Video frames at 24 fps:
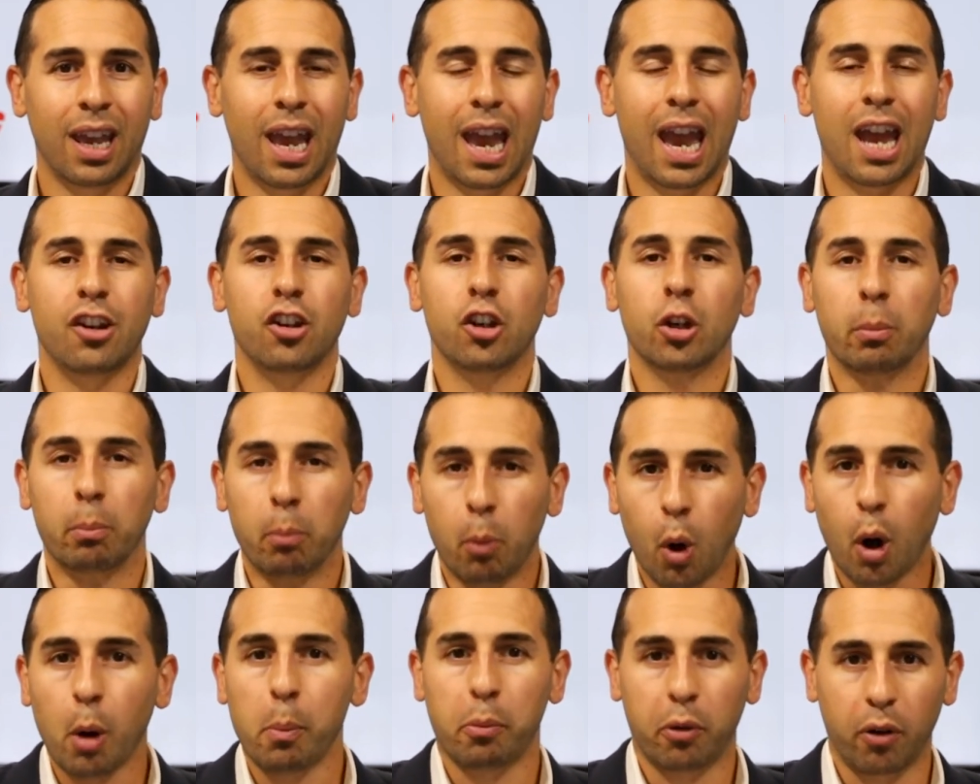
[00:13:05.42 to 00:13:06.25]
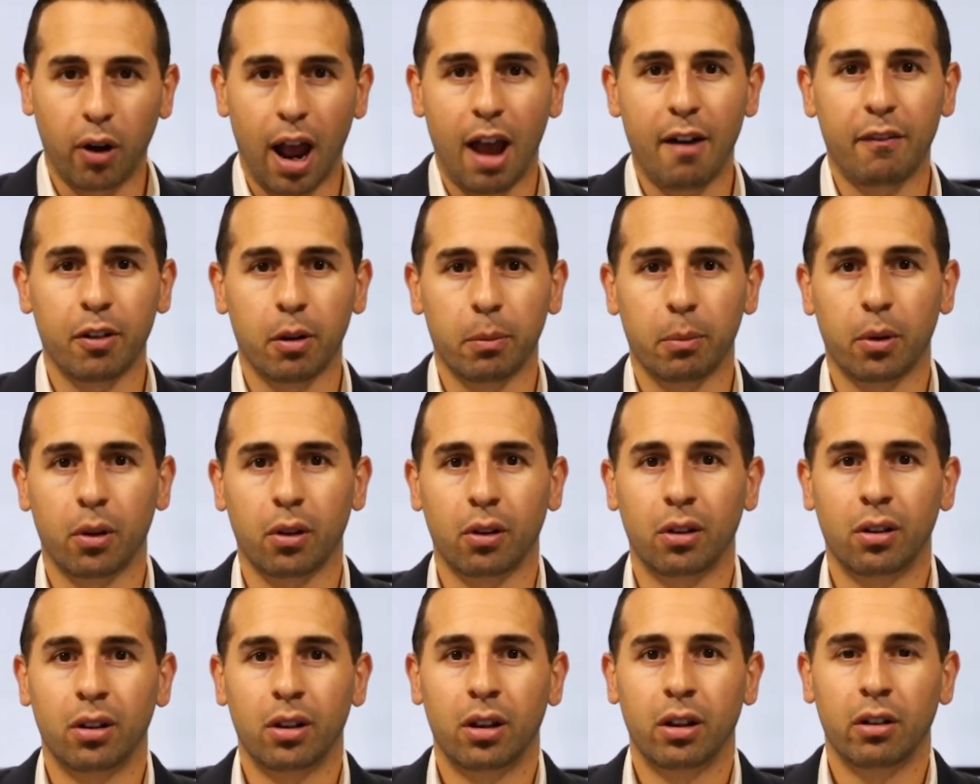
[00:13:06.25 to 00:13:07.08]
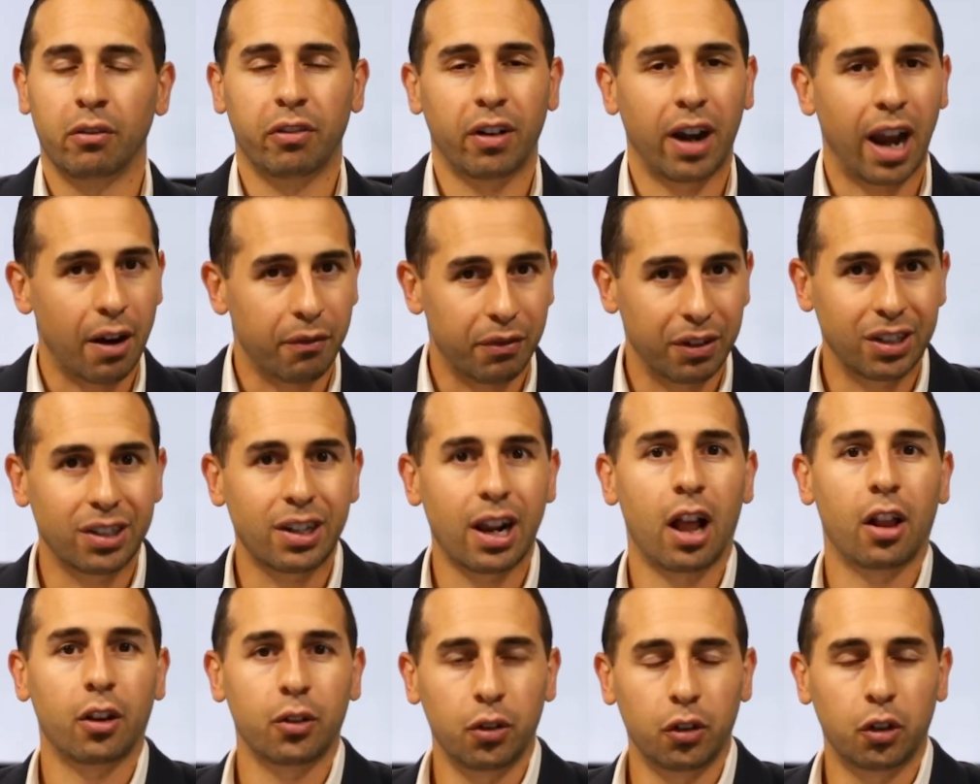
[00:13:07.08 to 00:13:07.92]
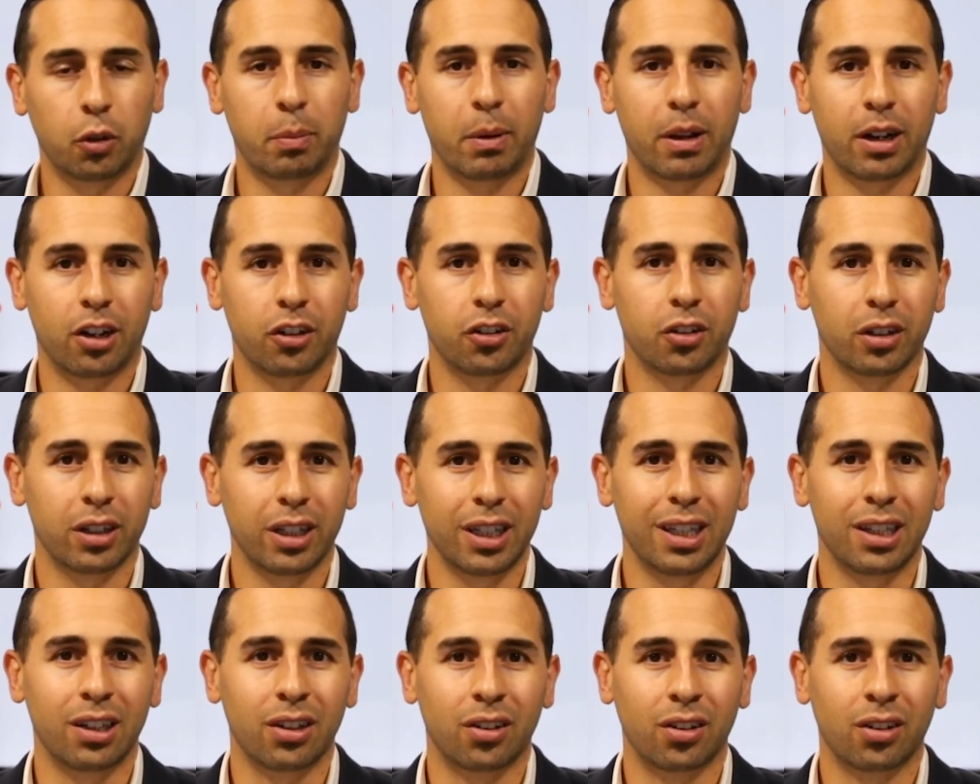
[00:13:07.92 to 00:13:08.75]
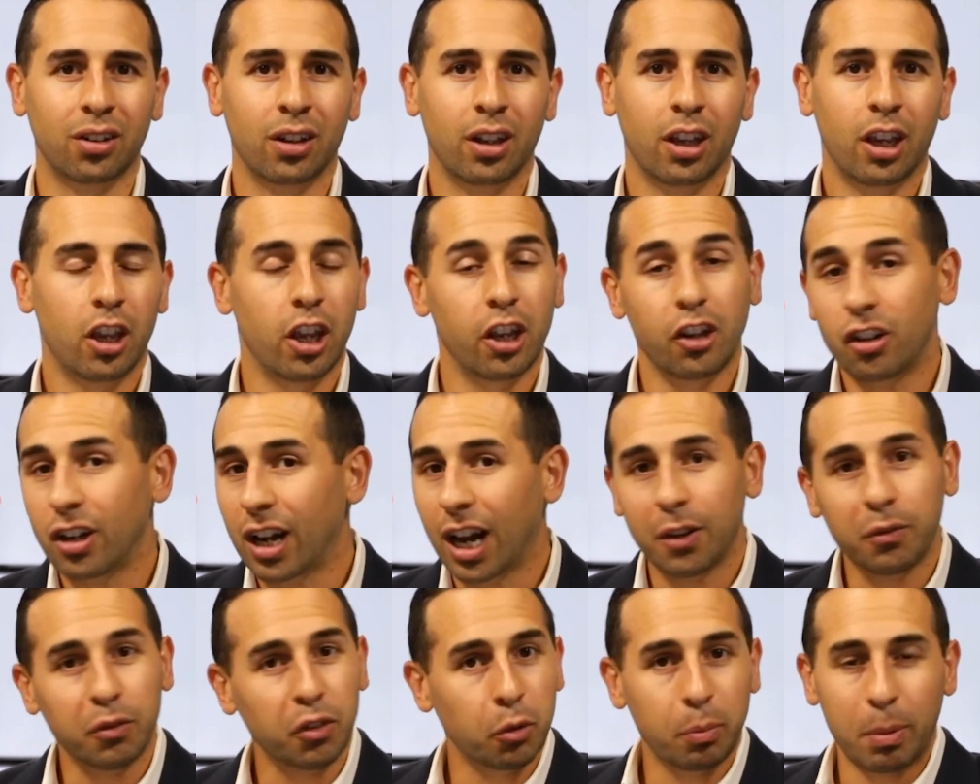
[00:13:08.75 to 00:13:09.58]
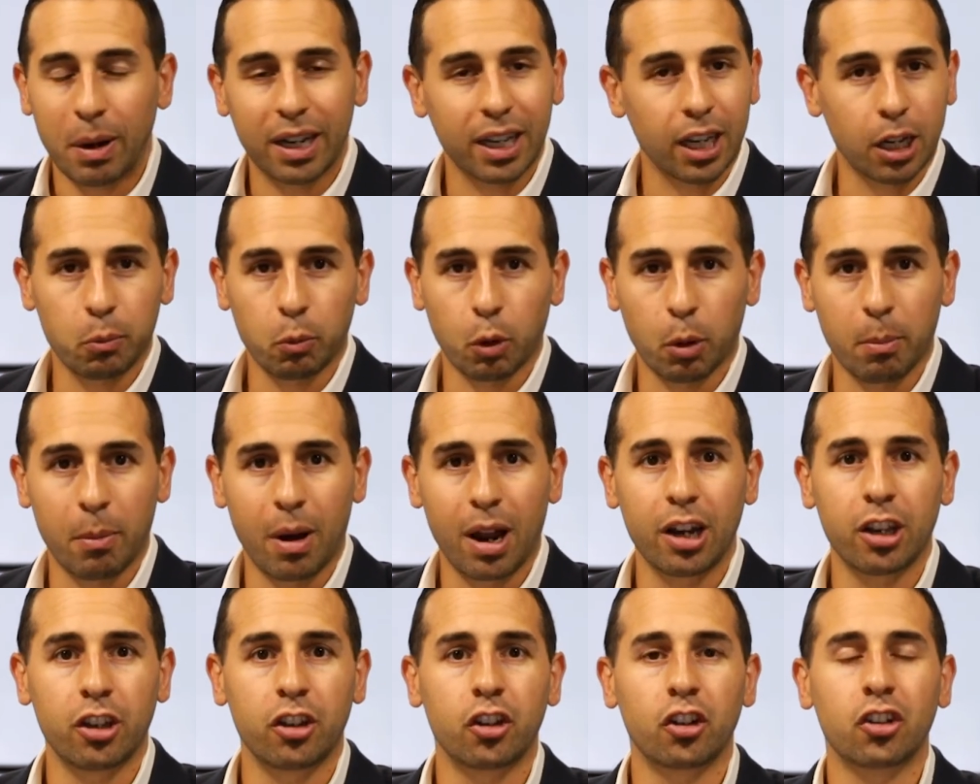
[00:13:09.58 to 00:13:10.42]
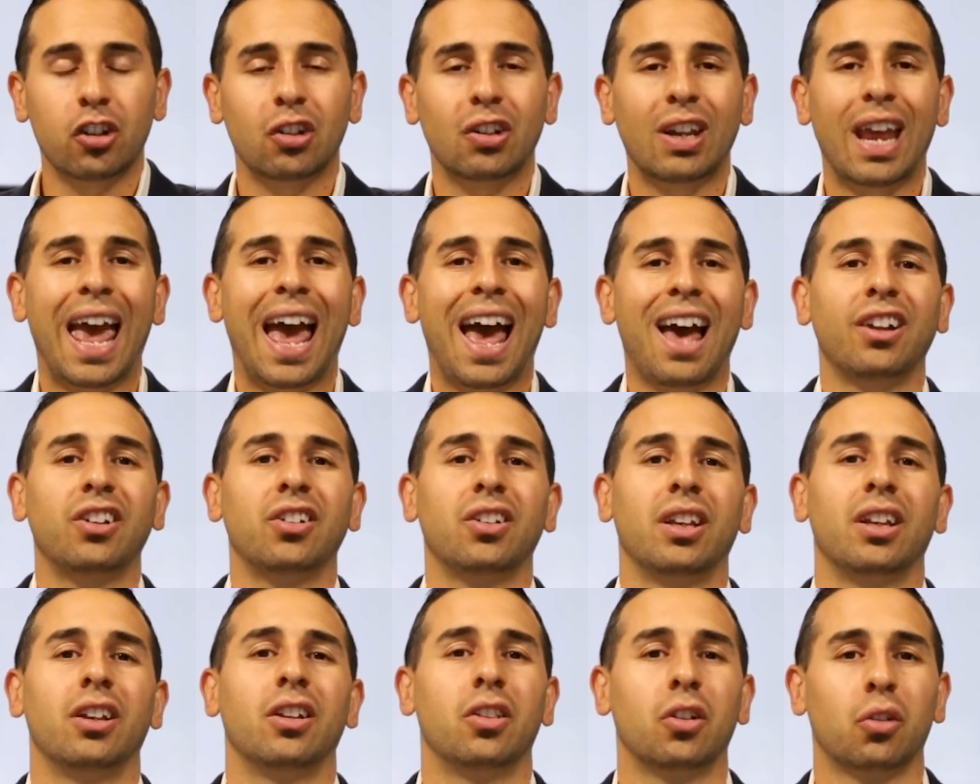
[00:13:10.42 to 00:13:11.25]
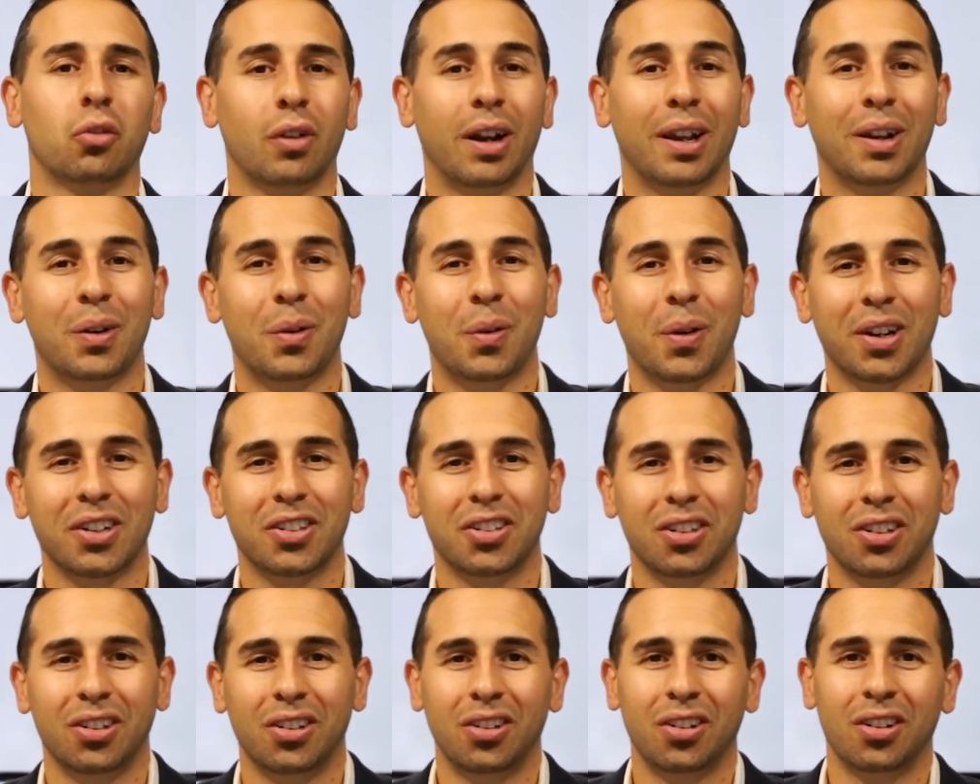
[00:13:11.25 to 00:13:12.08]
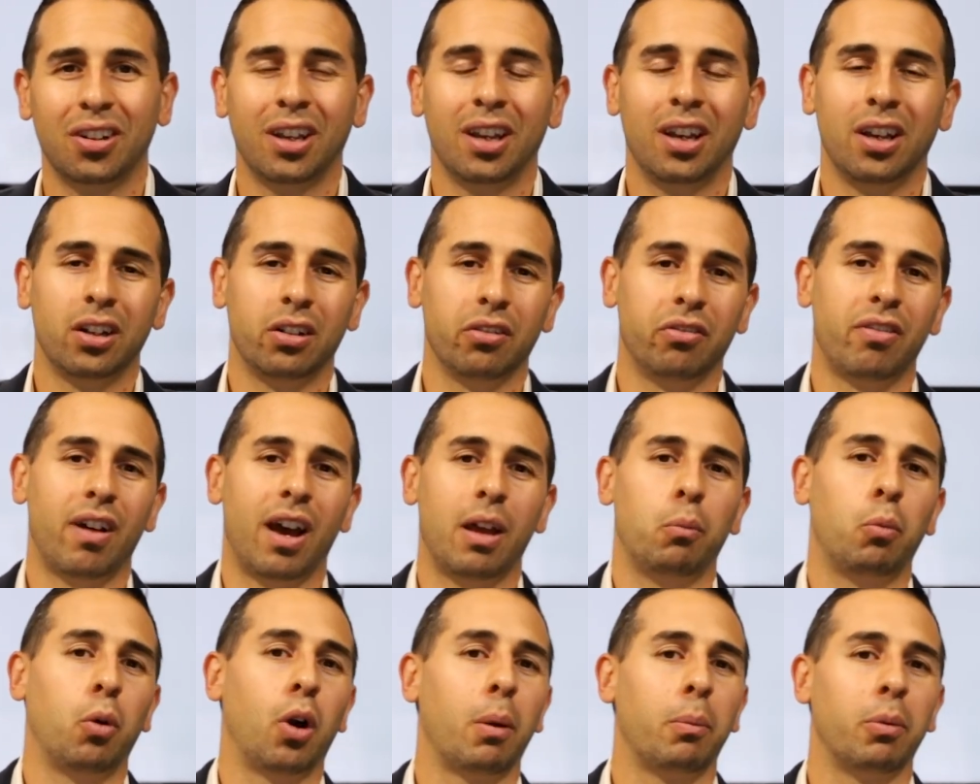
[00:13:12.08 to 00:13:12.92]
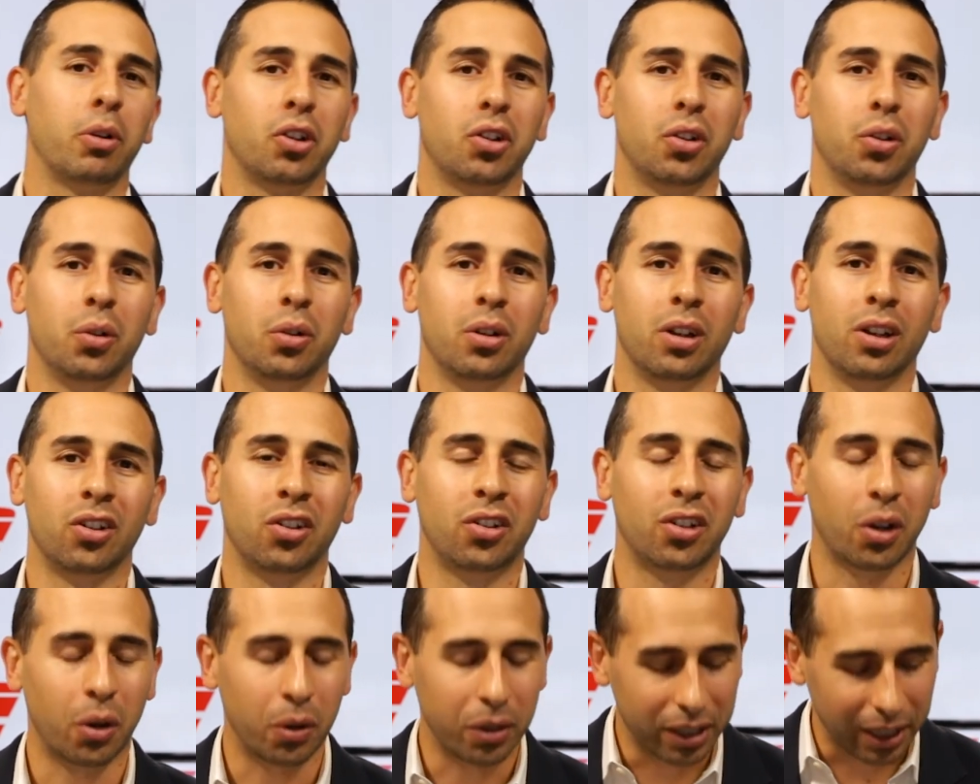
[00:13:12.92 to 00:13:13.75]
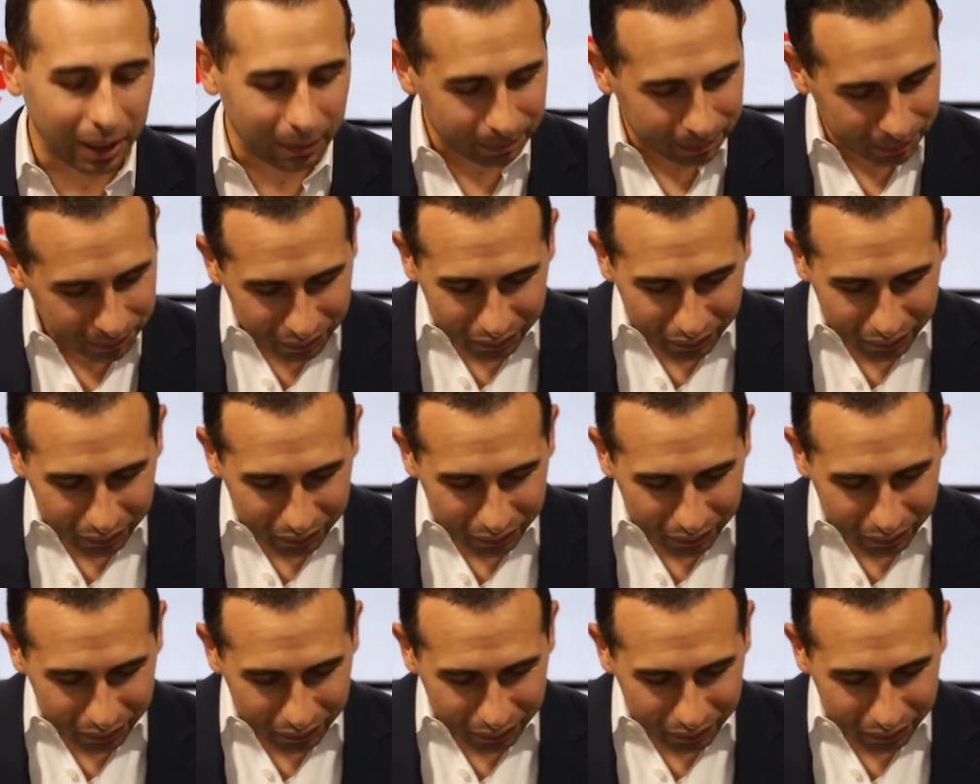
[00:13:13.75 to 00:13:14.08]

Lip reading: and you're more profitable for every dollar you spend on your leads. And you're not even spending any more money. You're just asking the right questions to find more opportunities. So again,